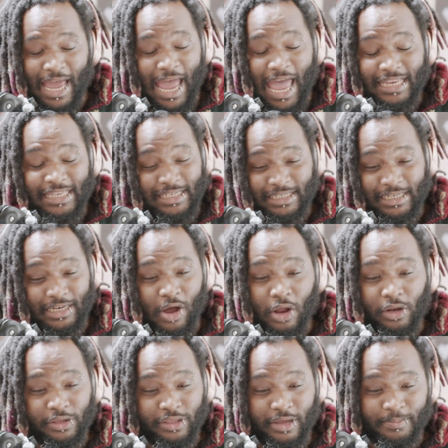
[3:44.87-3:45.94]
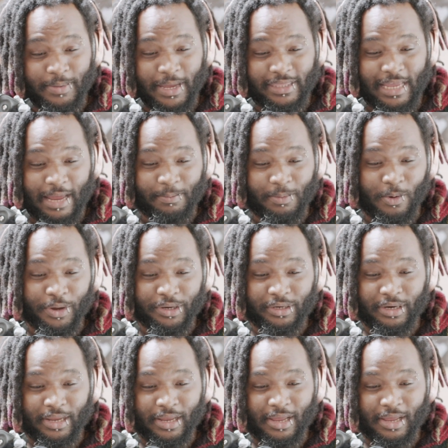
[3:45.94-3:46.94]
hadn't seen all of them at that point.